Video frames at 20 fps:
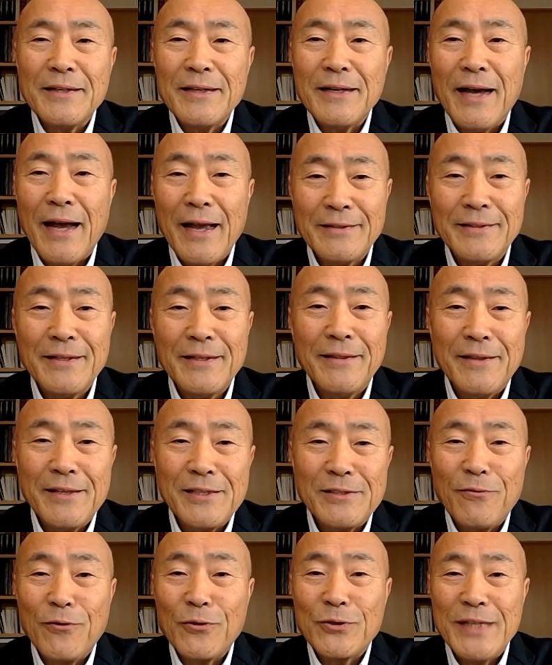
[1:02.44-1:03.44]
I did this
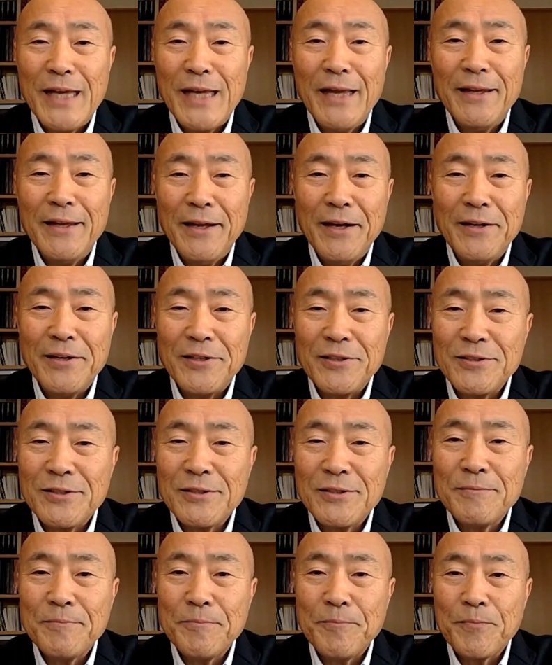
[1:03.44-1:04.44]
for 10 years.
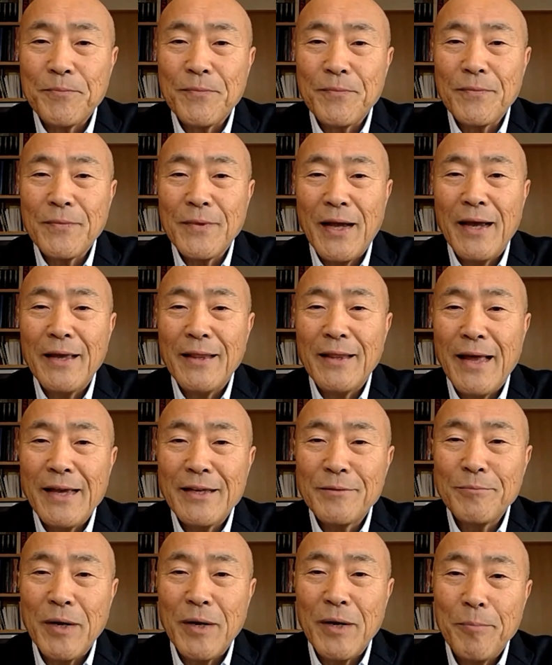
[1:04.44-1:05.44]
I
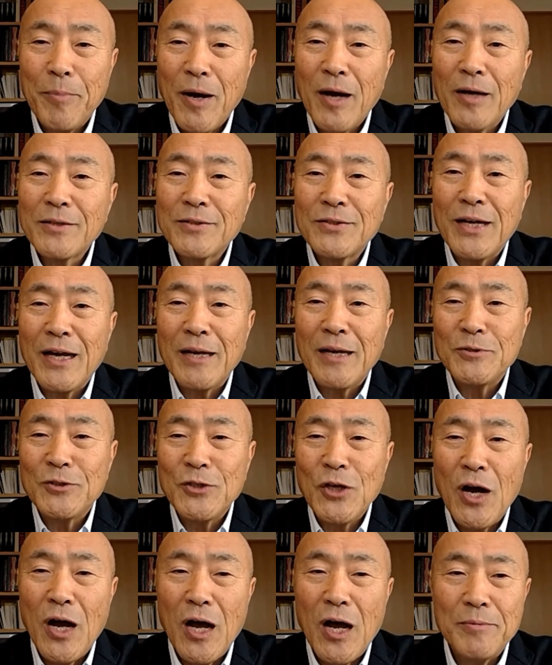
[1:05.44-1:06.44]
liked my part time
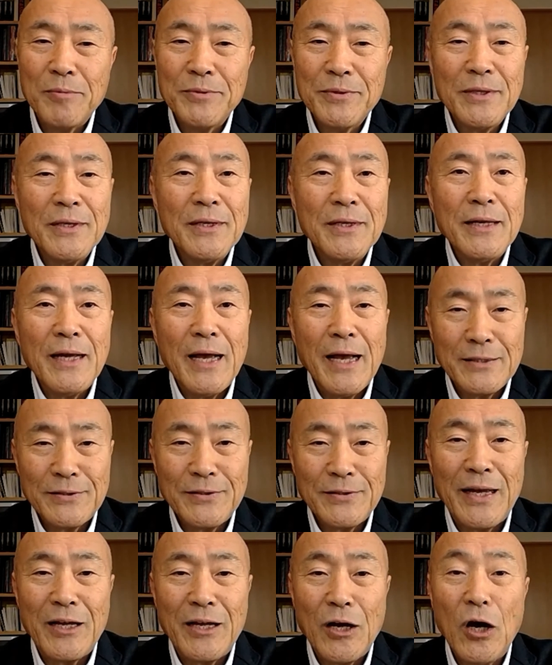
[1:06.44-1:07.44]
job, as
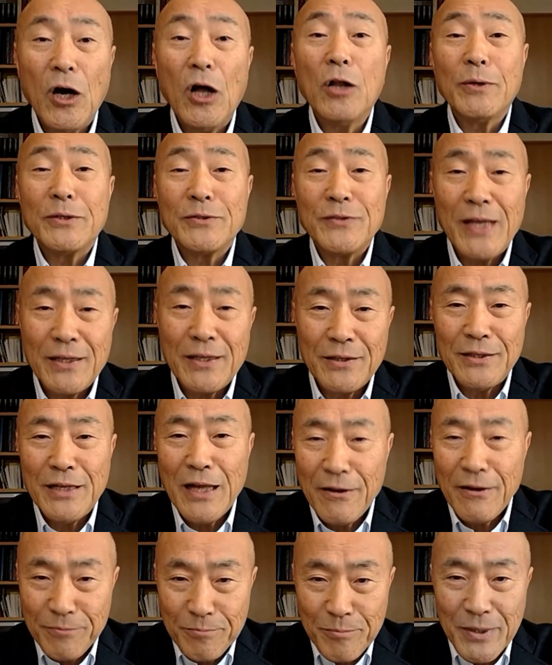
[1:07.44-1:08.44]
I always had
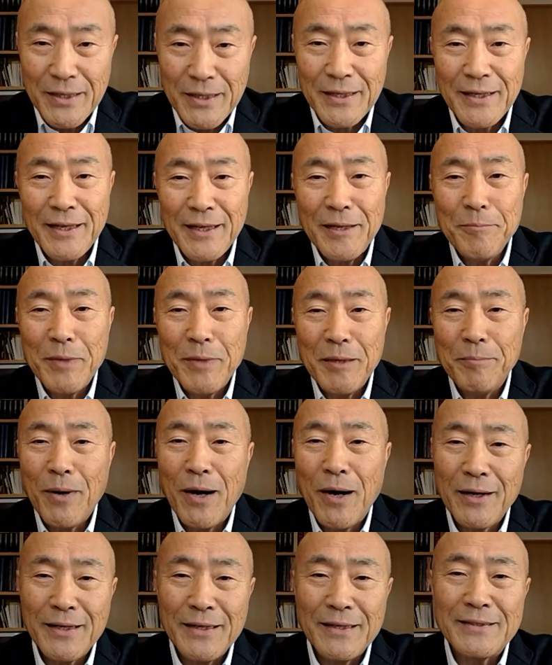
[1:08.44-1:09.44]
enough money in my
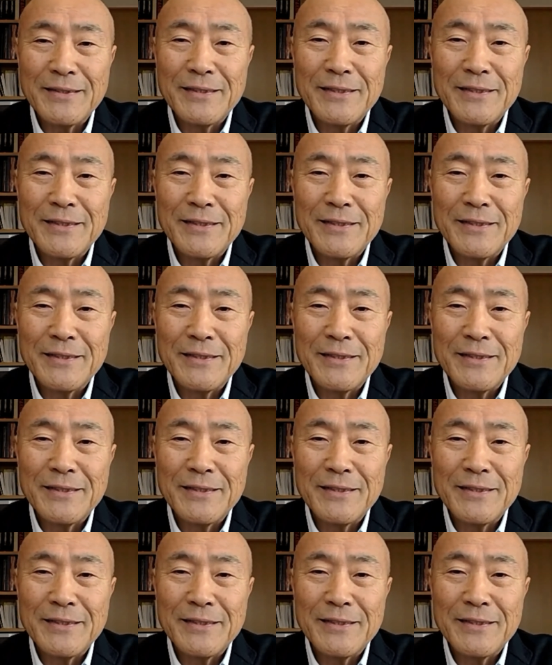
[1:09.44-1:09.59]
pocket.